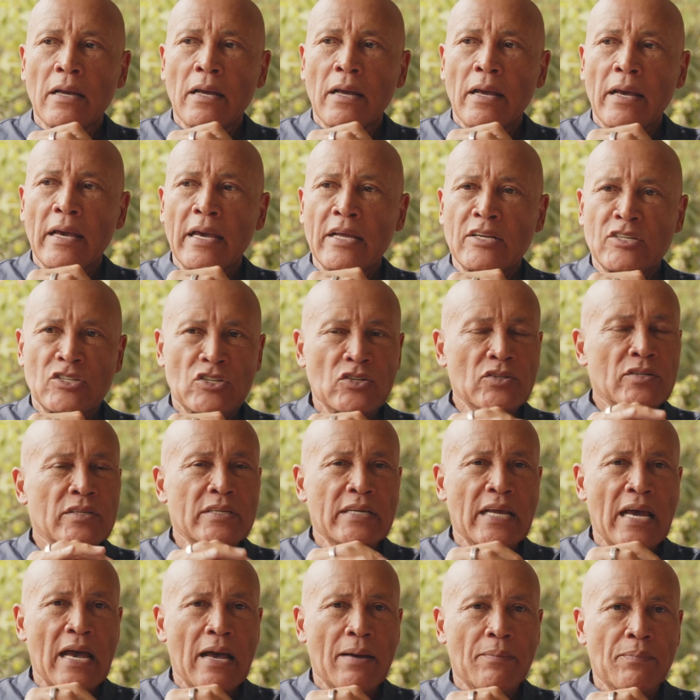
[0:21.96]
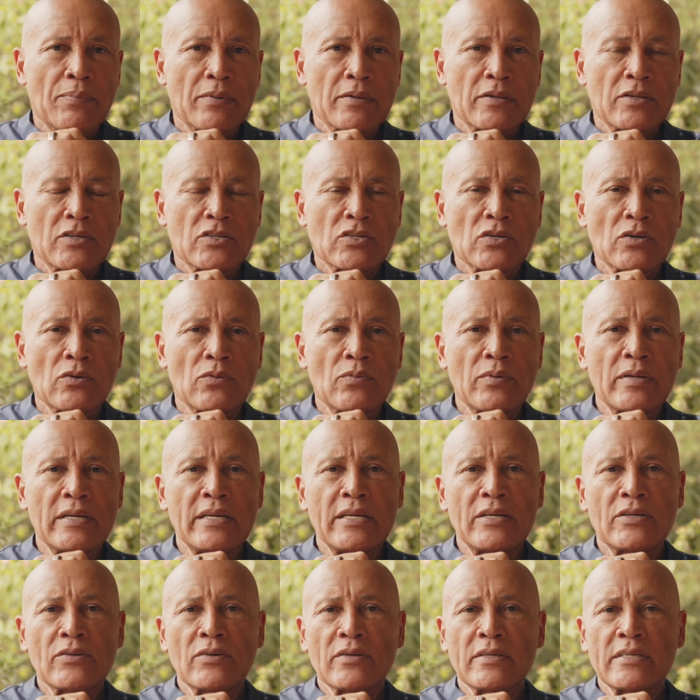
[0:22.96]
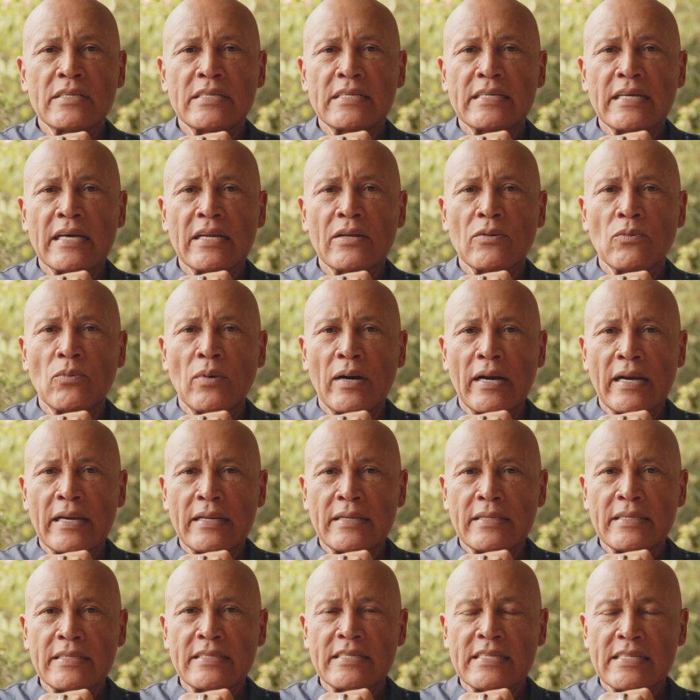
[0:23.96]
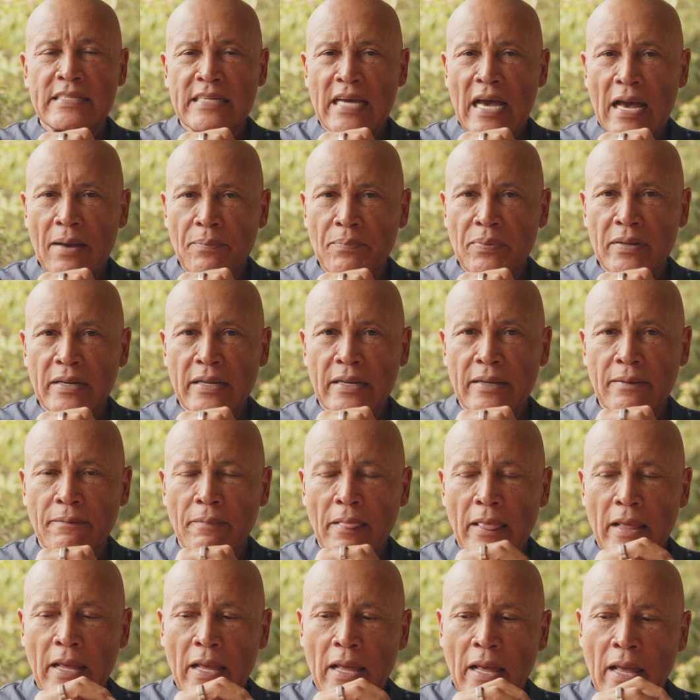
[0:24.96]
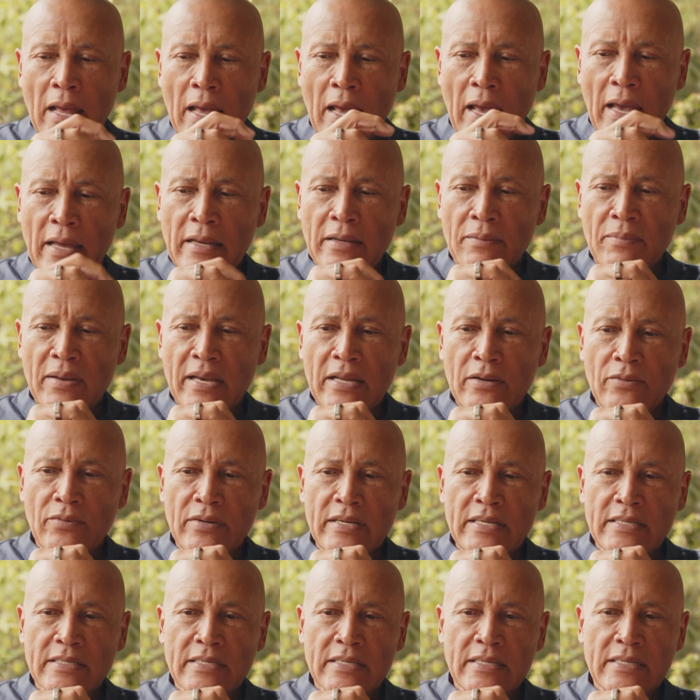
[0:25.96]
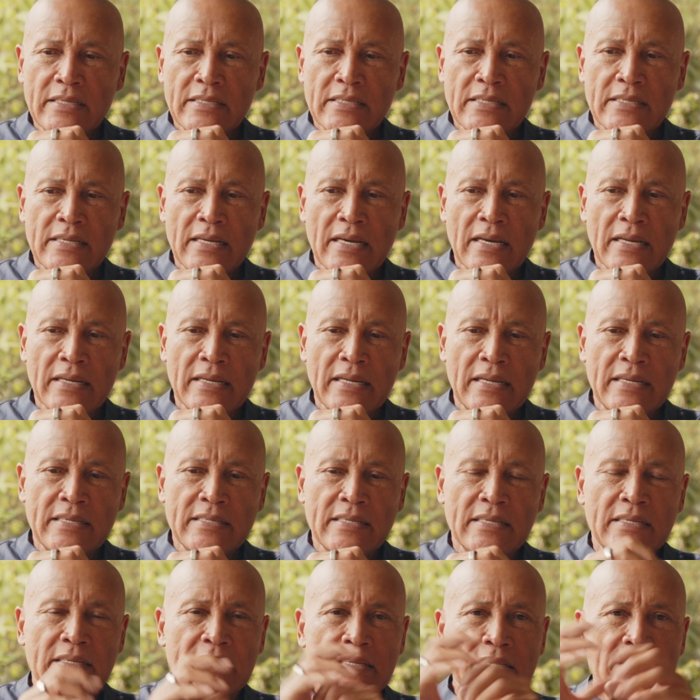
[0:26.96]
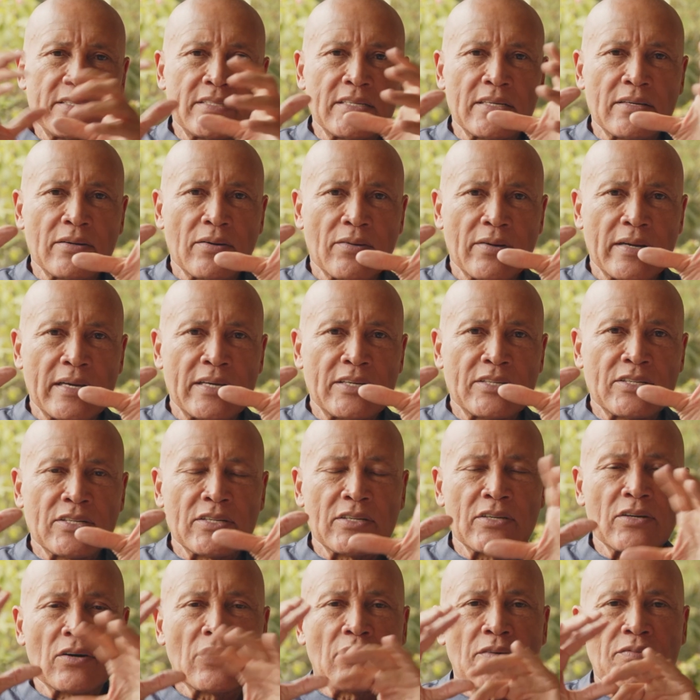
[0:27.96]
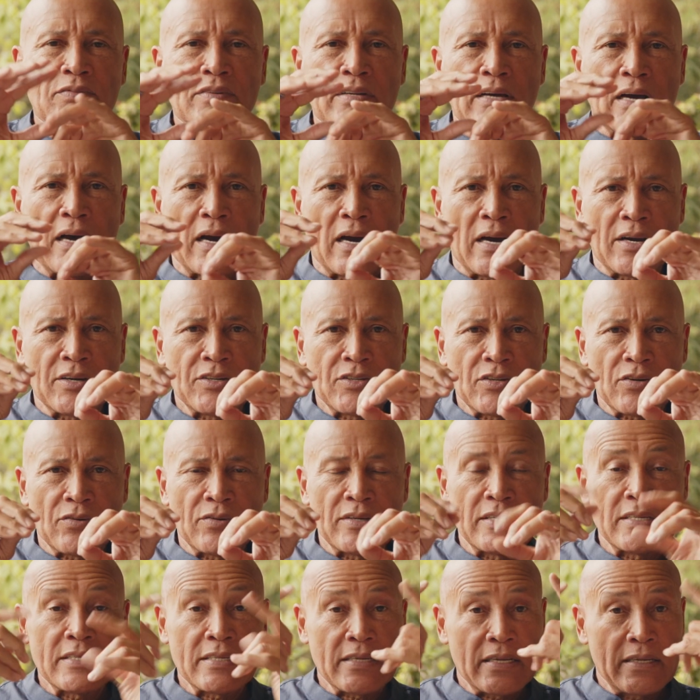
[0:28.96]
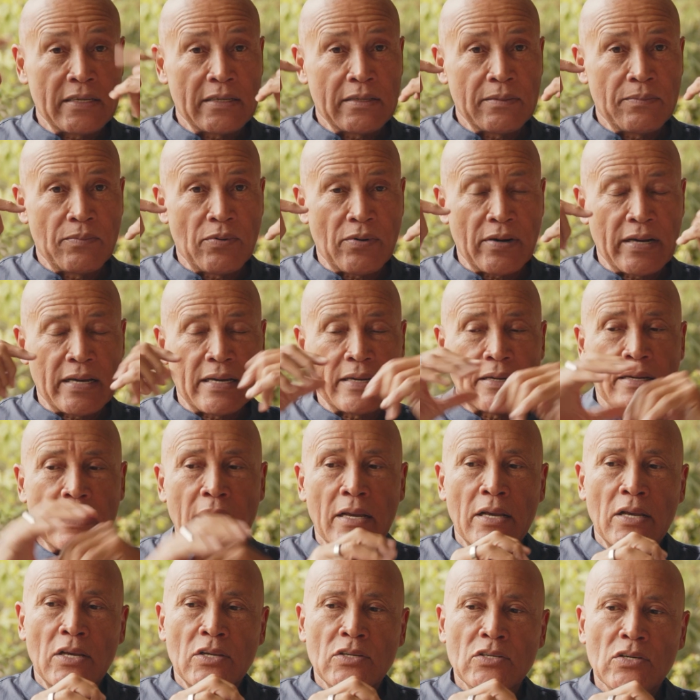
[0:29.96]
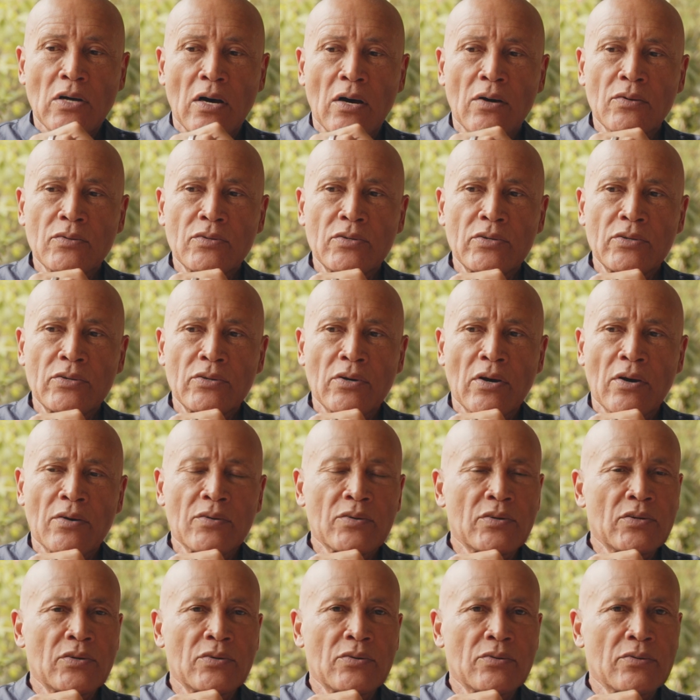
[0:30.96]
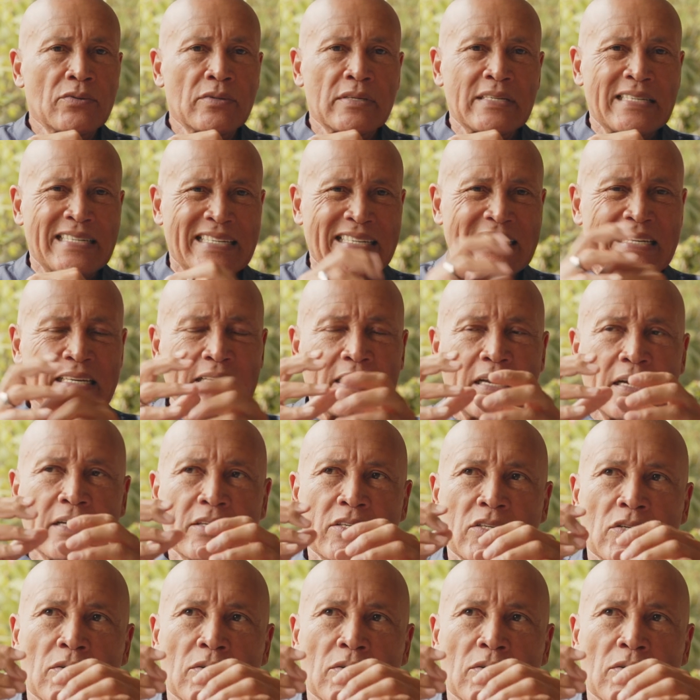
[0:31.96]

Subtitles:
It shouldn't happen. So we need to understand why this is happening. And the main reason is that it's a degeneration of the arteries in the brain. So how do you see that?